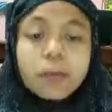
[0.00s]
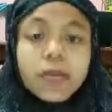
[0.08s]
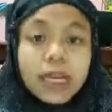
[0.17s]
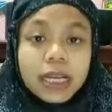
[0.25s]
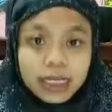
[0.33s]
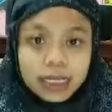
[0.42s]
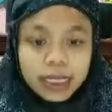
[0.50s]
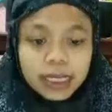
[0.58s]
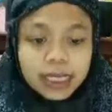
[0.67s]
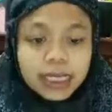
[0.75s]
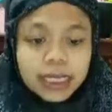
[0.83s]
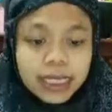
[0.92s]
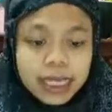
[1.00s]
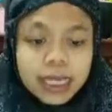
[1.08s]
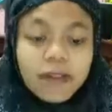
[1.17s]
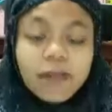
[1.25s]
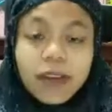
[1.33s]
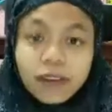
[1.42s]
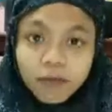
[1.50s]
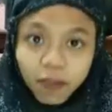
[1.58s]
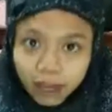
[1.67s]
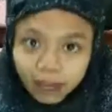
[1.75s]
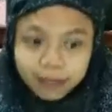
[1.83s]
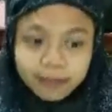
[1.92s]
be historically
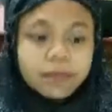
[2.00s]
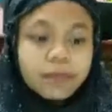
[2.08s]
verified.